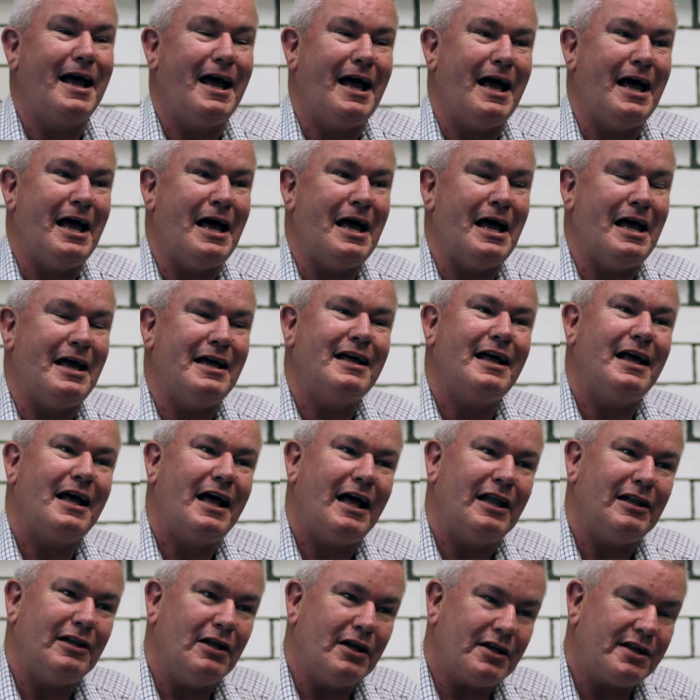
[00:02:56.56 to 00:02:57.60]
Uh,
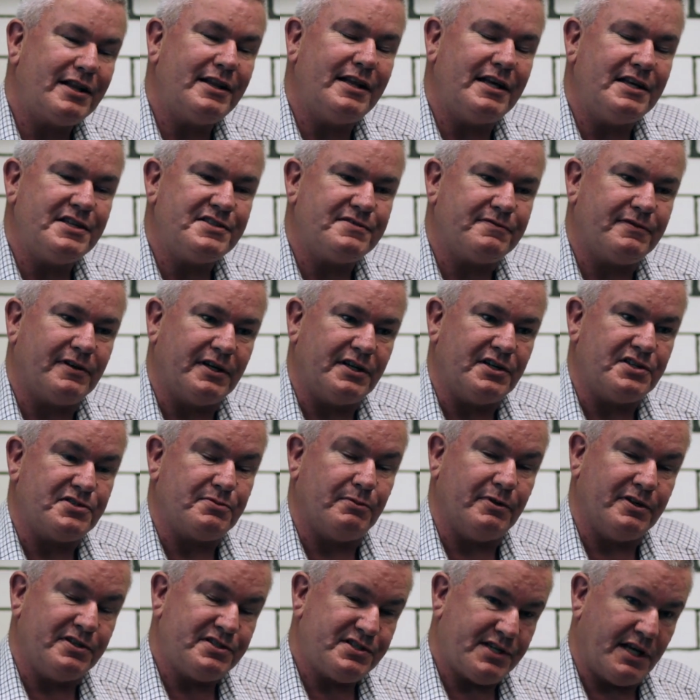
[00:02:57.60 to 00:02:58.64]
a lot of these fires
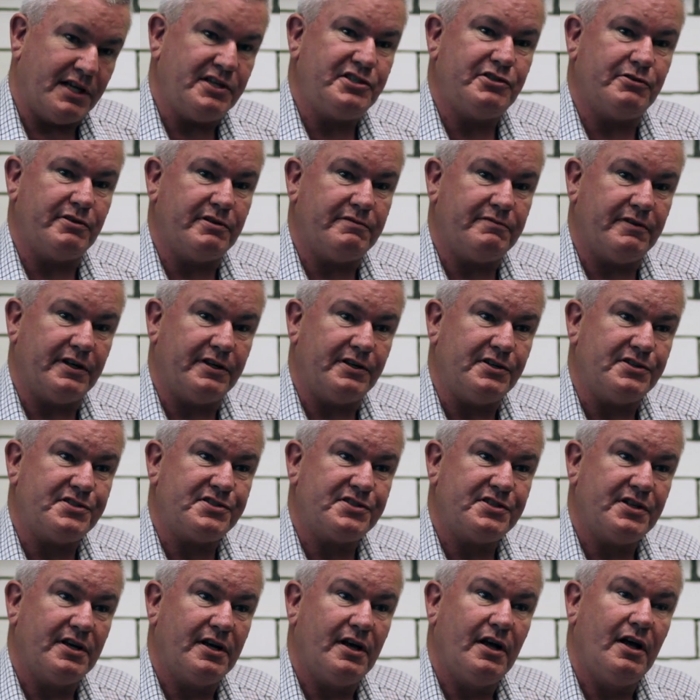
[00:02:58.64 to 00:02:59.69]
were incendiary
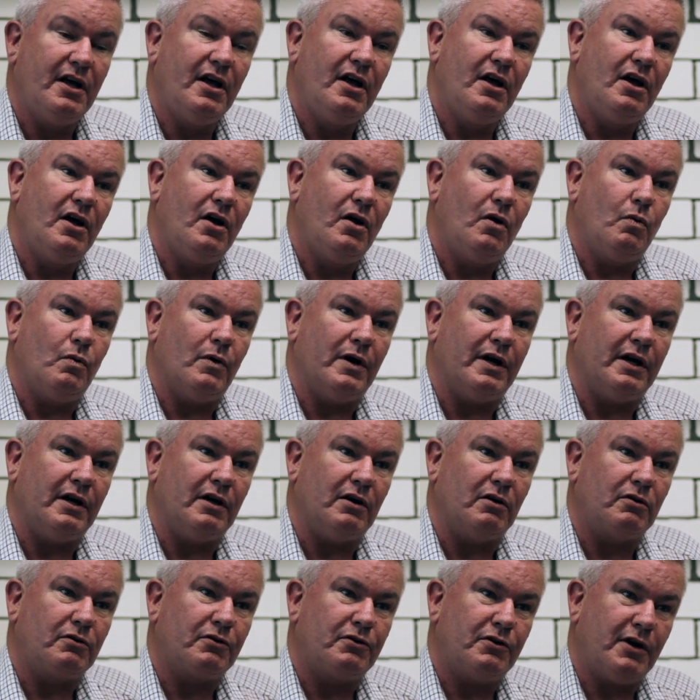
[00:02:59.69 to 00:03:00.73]
fires
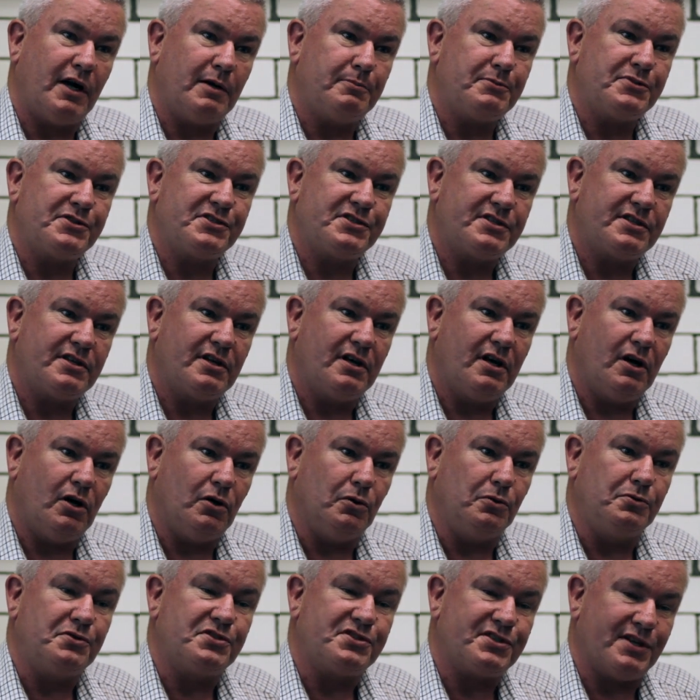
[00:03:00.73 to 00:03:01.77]
where crops,
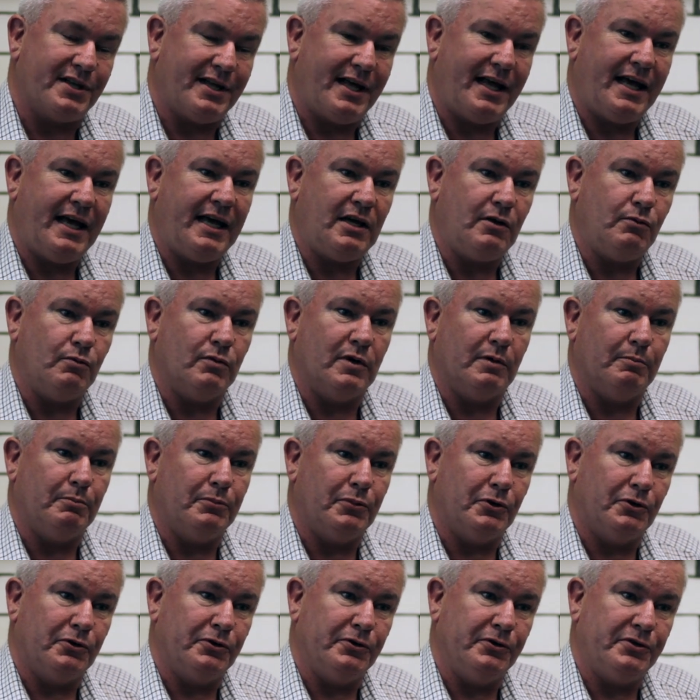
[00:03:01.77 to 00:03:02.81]
oats, and hay were
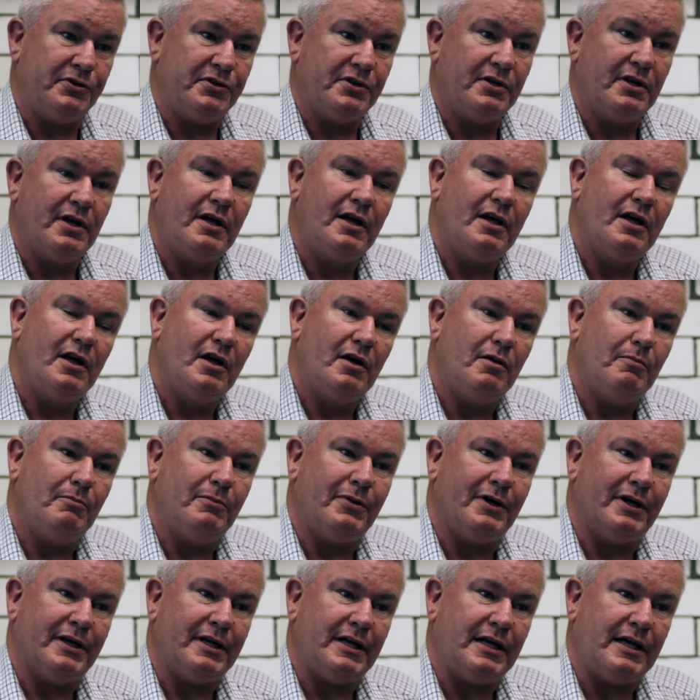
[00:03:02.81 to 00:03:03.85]
burned
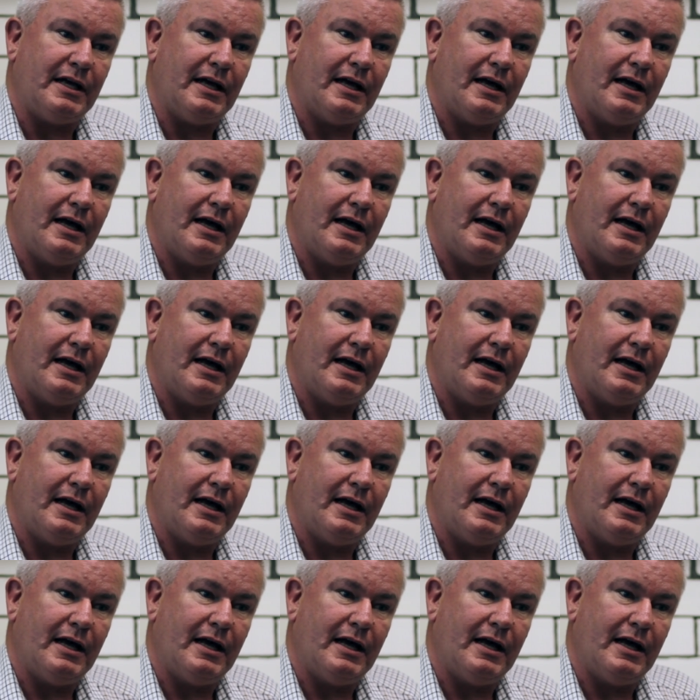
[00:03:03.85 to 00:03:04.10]
by